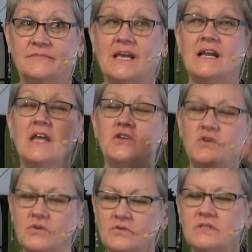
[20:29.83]
Can I
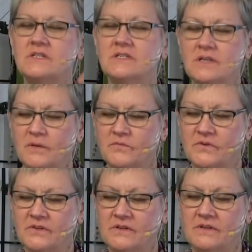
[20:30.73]
use
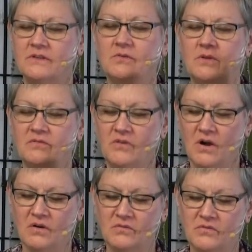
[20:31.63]
discomfort to
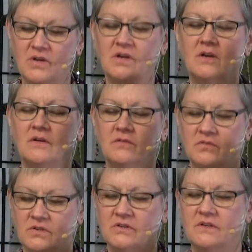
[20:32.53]
evolve
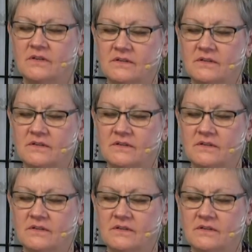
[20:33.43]
for good?